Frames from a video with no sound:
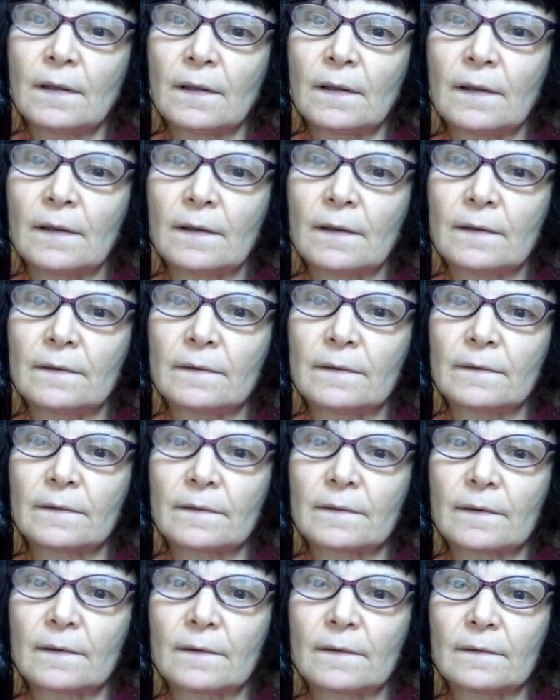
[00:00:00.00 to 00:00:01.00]

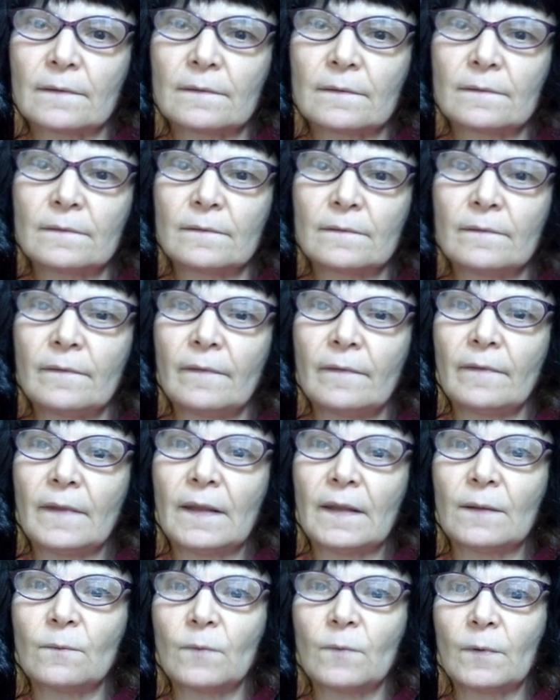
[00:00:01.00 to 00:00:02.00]
and
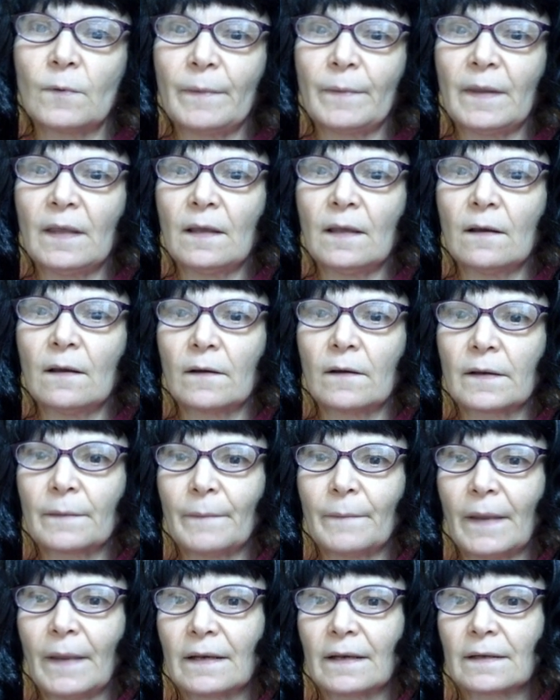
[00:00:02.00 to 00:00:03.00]
it will be
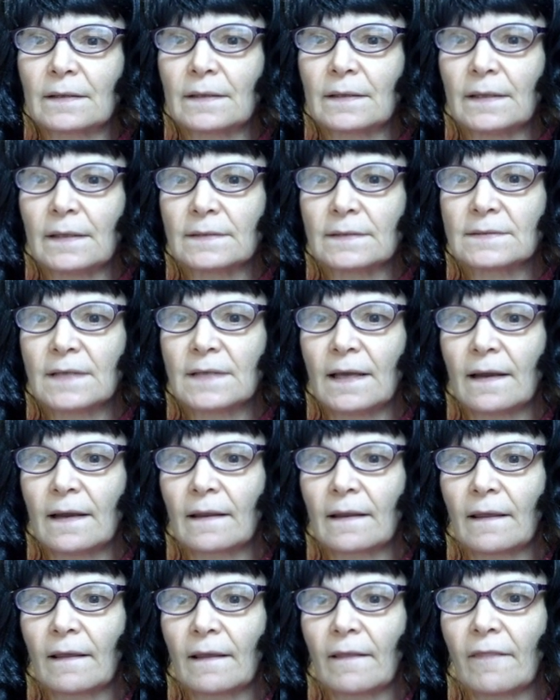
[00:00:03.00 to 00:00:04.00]
automatically
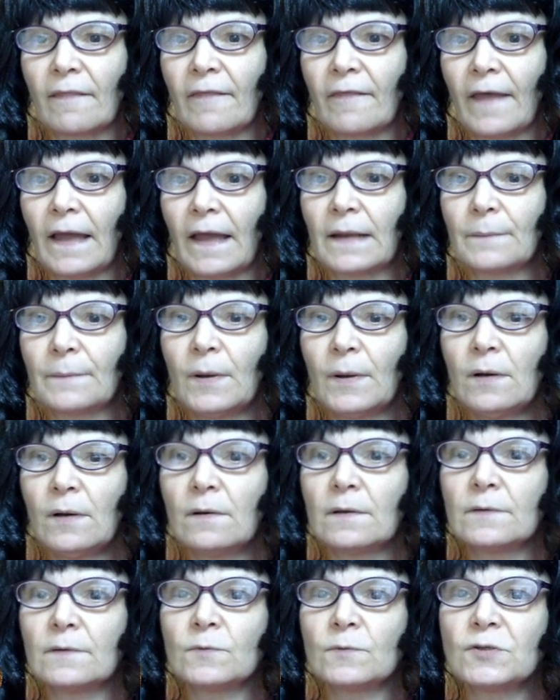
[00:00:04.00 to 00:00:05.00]
attacking that
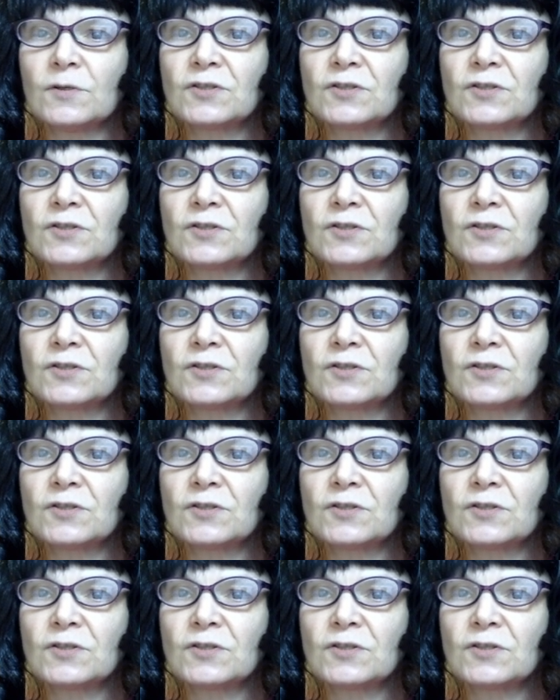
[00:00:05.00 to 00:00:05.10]
pawn,